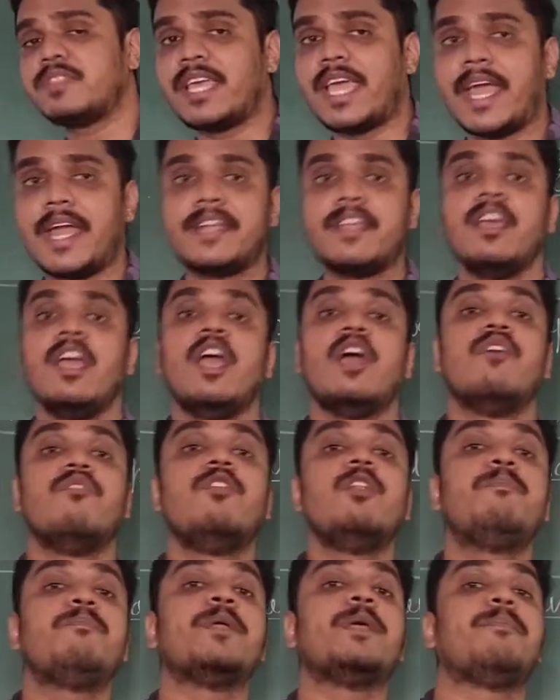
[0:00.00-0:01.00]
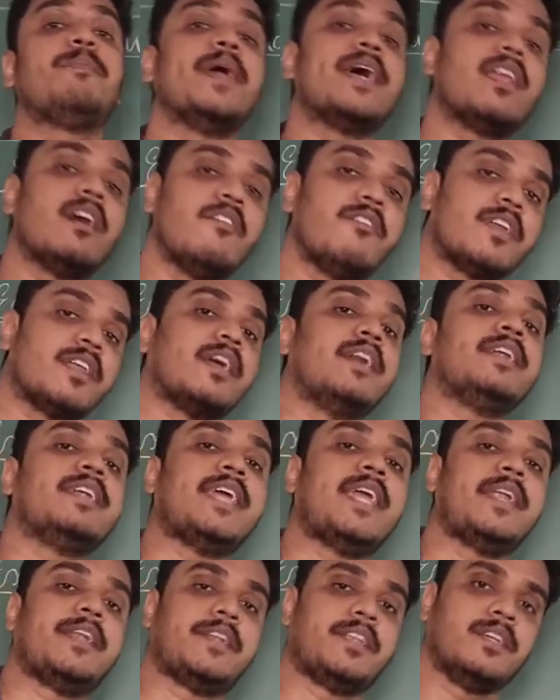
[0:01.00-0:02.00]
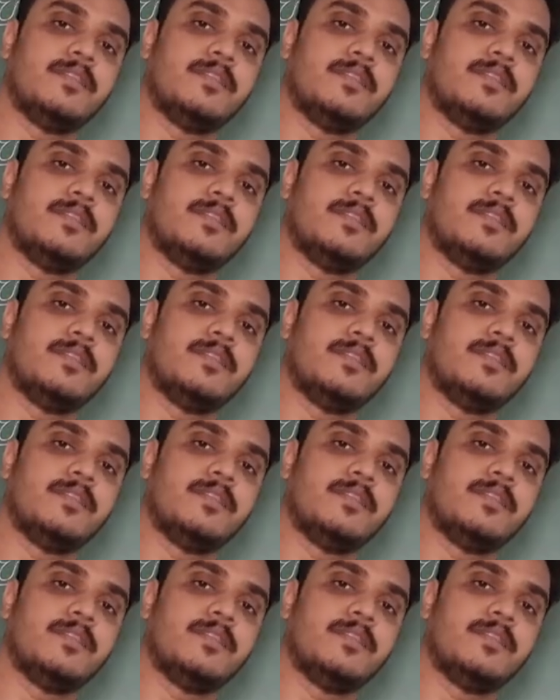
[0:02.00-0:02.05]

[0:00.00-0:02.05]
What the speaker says: that we'll prepare our content.